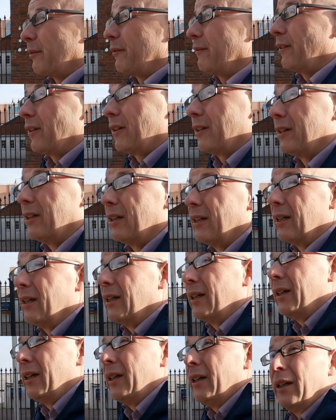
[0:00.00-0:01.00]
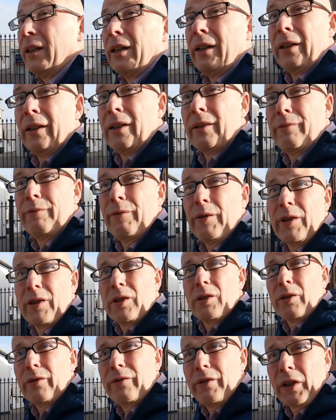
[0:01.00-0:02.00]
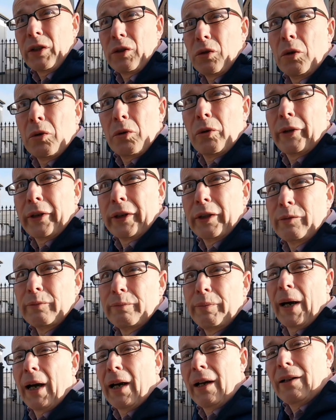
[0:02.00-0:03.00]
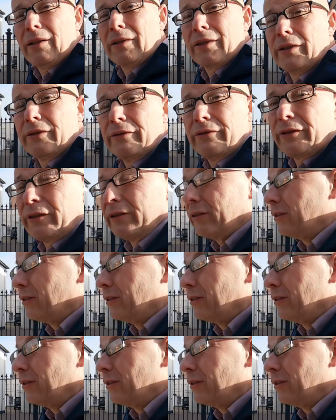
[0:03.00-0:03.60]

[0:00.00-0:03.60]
of the sort of Victorian part of